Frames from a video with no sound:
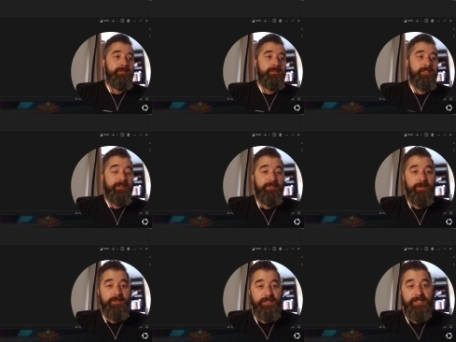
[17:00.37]

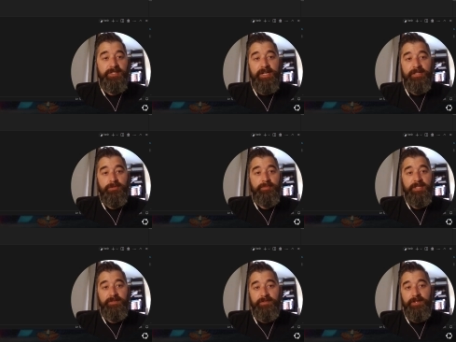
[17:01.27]
different, the syntax will be
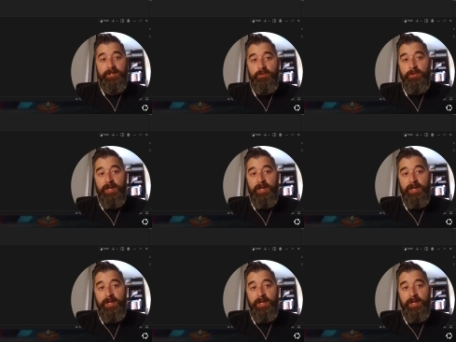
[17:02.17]
different in all